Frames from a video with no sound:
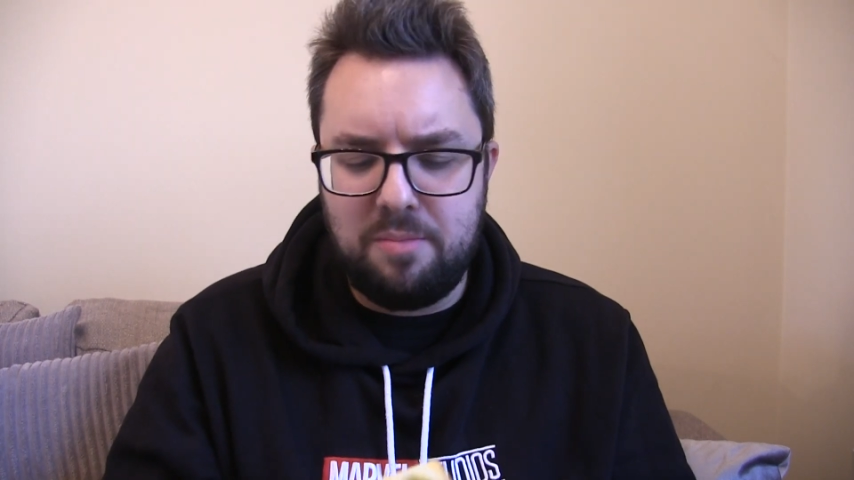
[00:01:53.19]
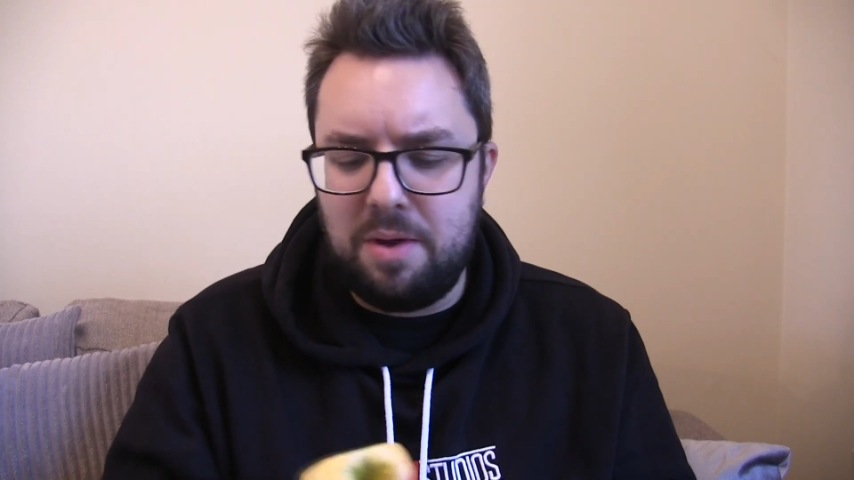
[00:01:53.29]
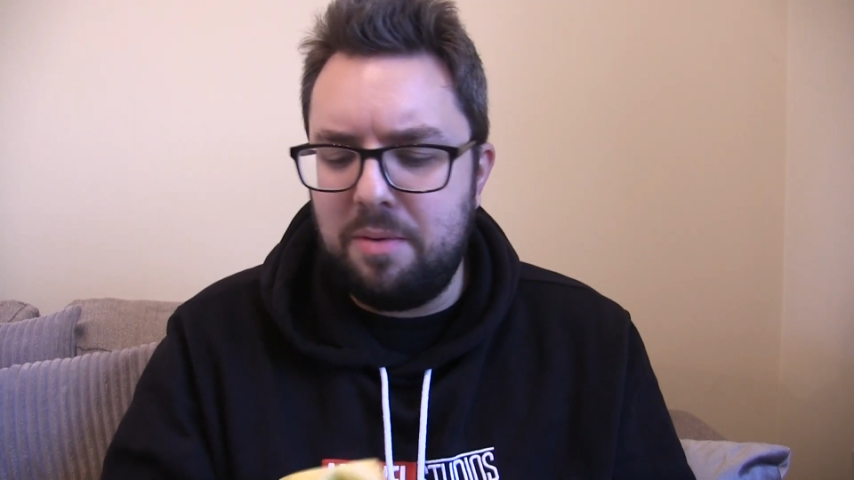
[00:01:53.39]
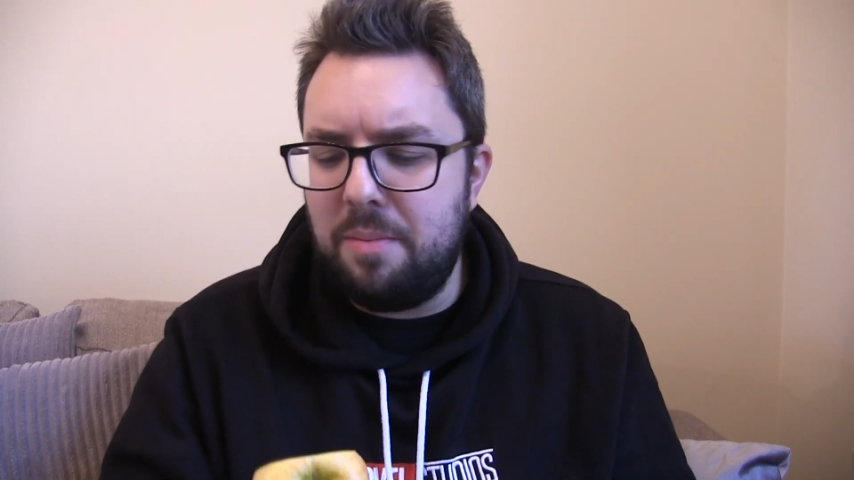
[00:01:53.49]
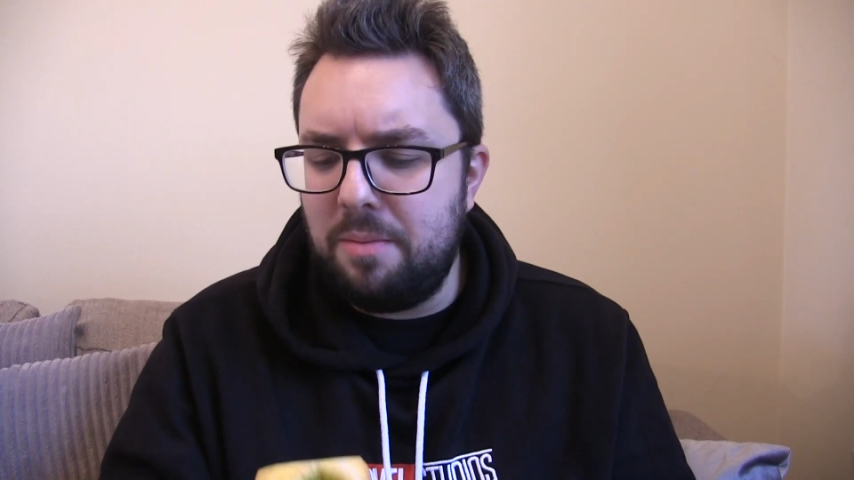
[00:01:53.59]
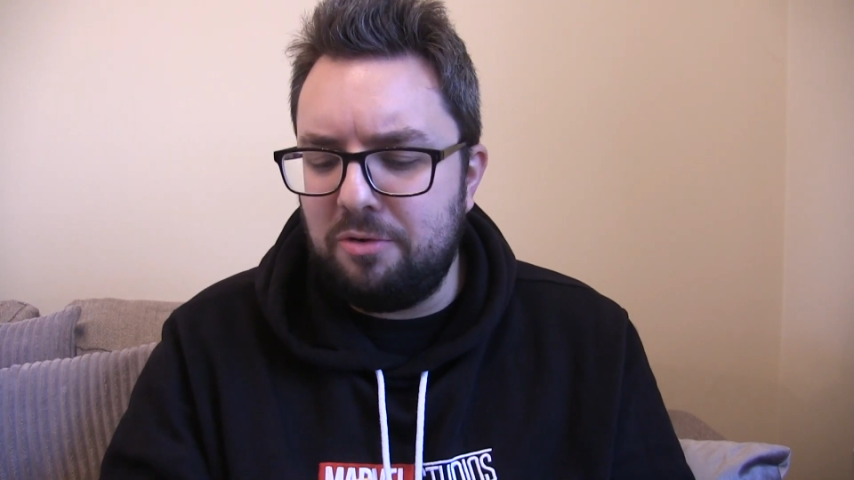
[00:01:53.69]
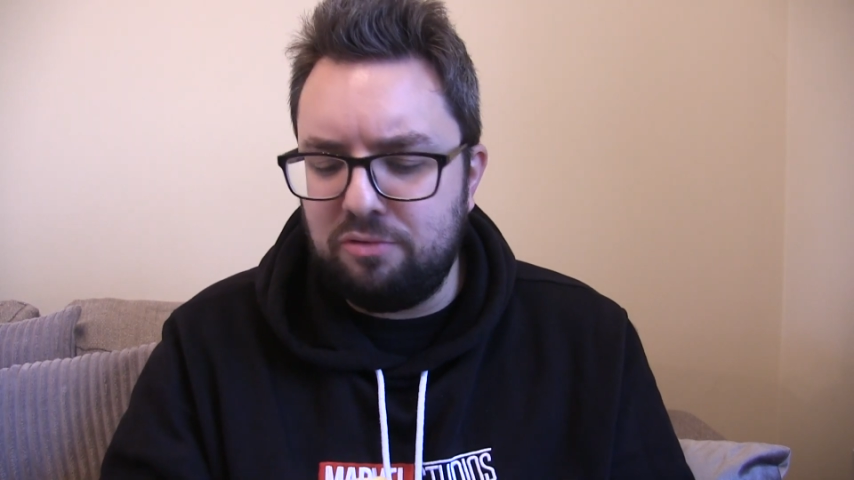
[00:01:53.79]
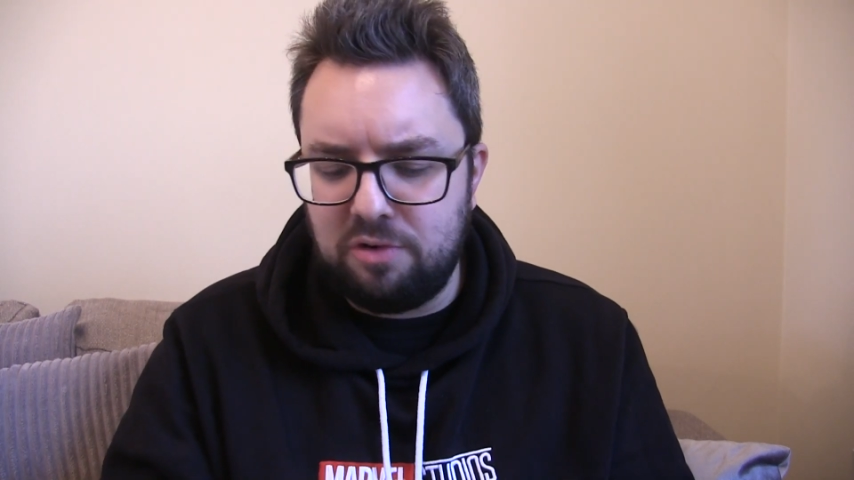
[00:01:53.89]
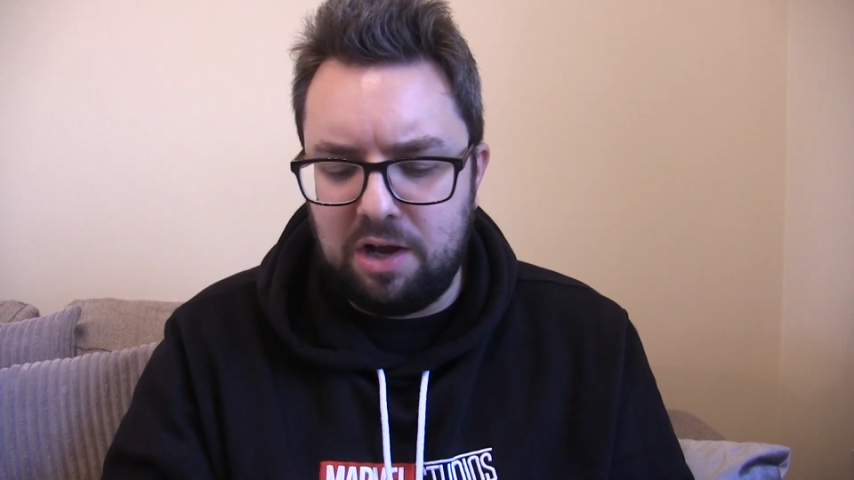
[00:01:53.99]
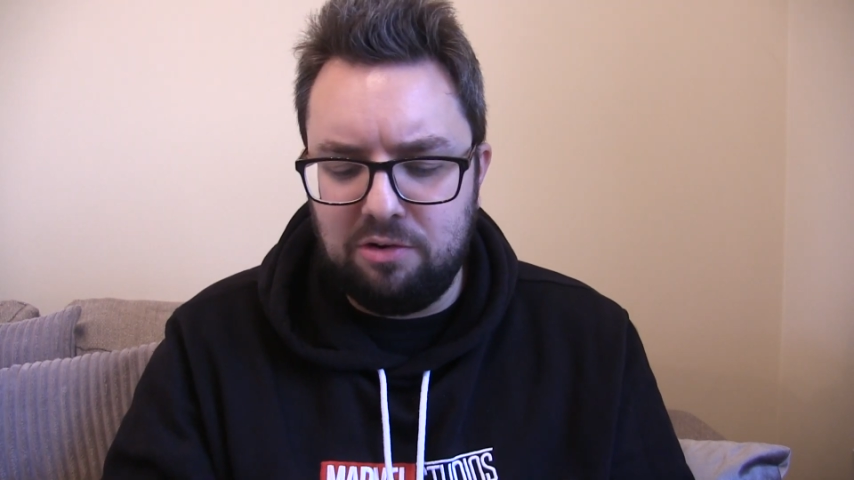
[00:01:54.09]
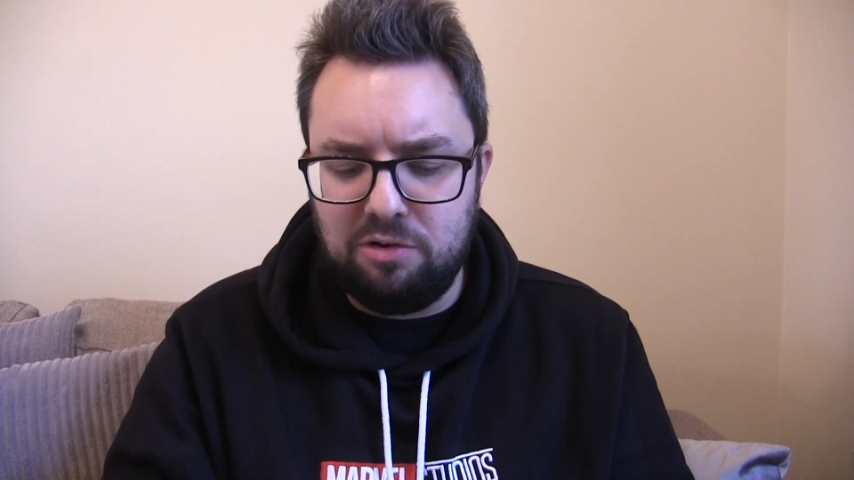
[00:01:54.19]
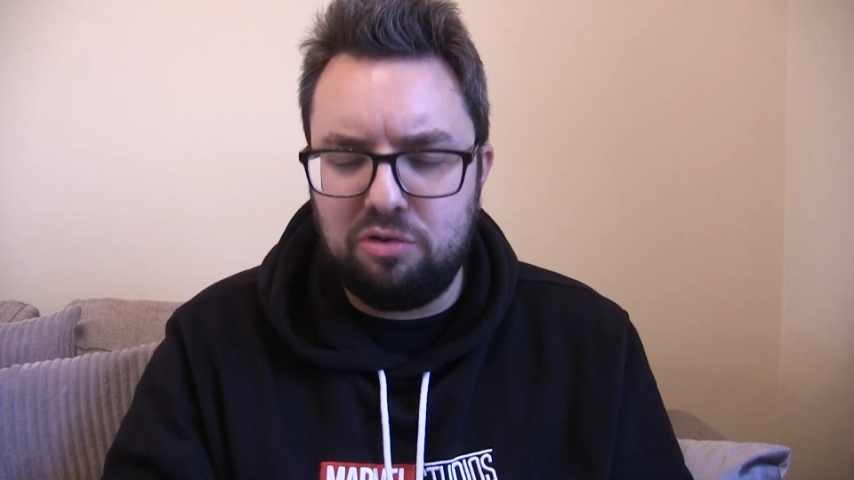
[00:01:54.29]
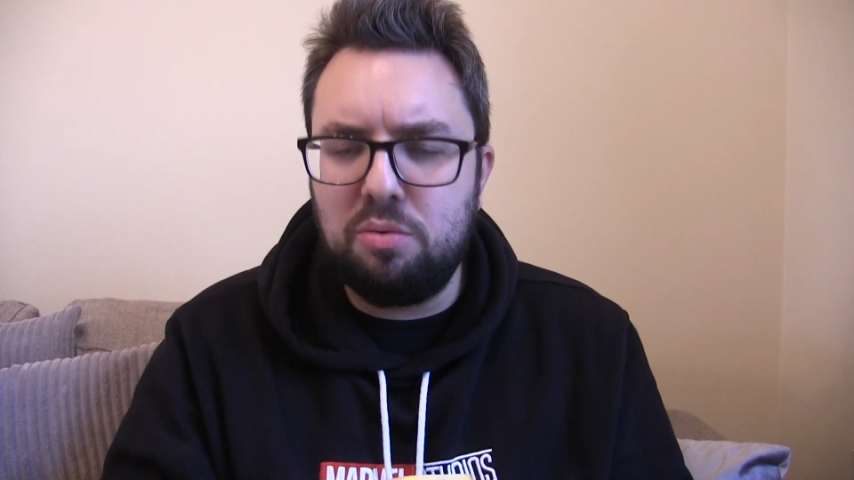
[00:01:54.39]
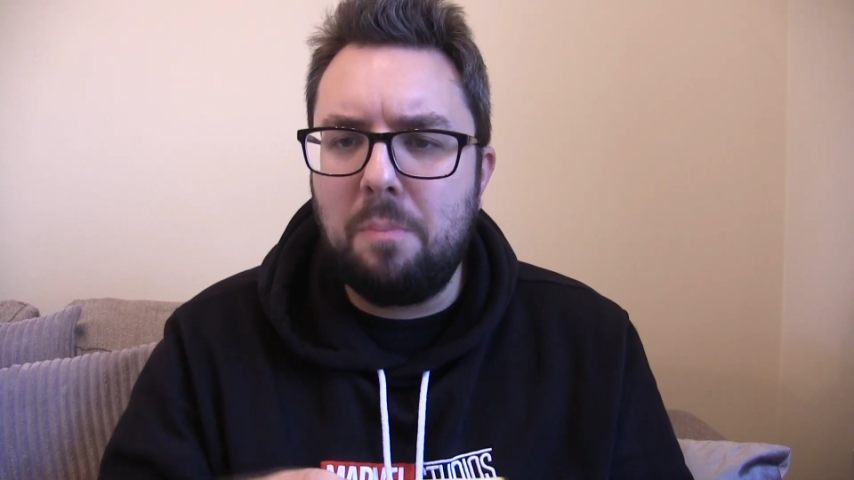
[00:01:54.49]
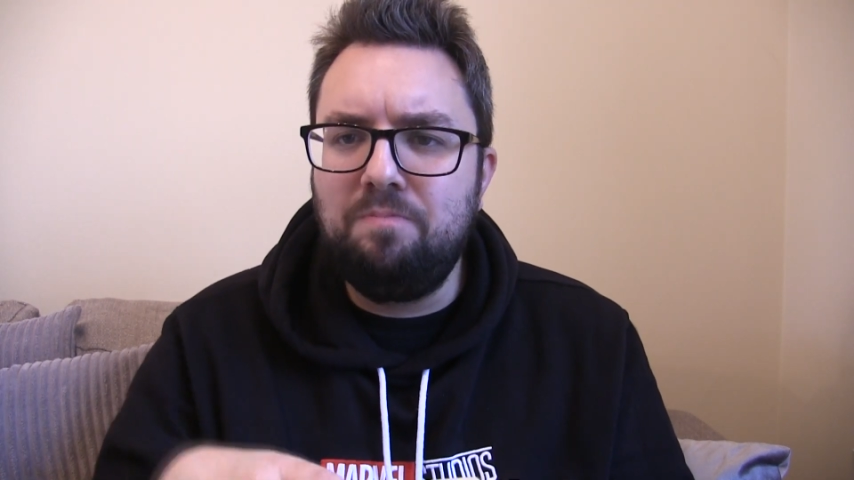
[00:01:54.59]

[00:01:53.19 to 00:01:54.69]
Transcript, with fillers: maybe a bit more fragrance